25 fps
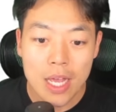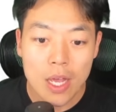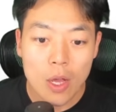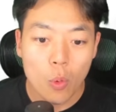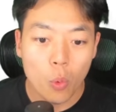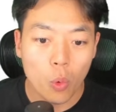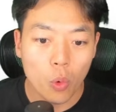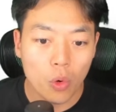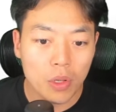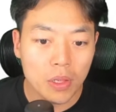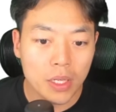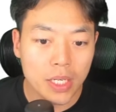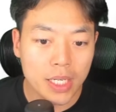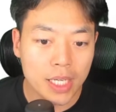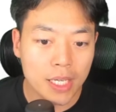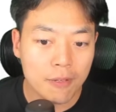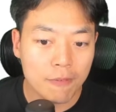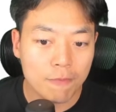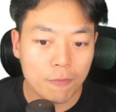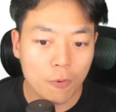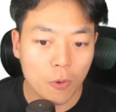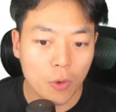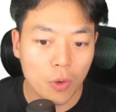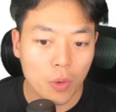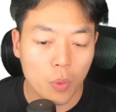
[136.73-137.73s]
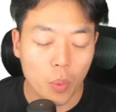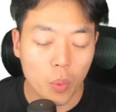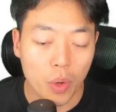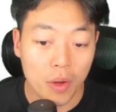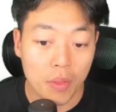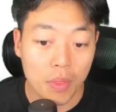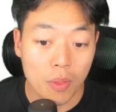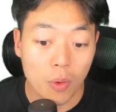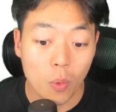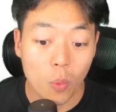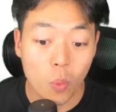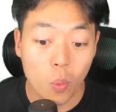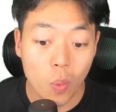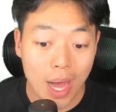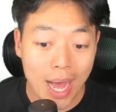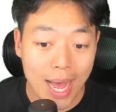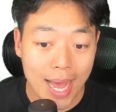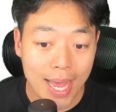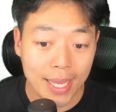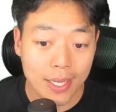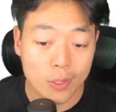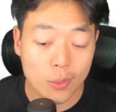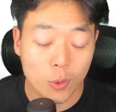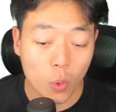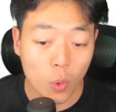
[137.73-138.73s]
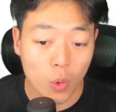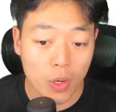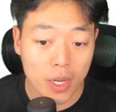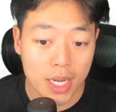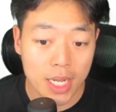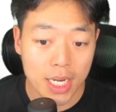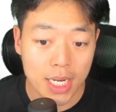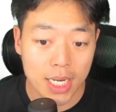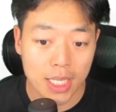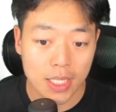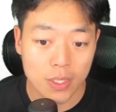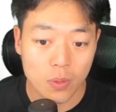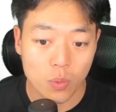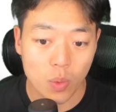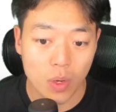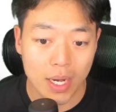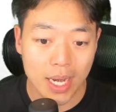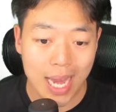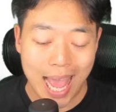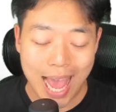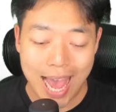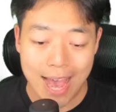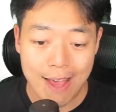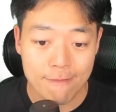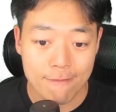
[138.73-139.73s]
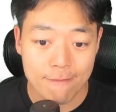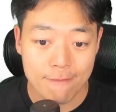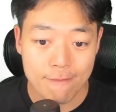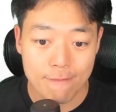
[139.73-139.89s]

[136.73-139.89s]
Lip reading: we're looking for where the y coordinate is 1/2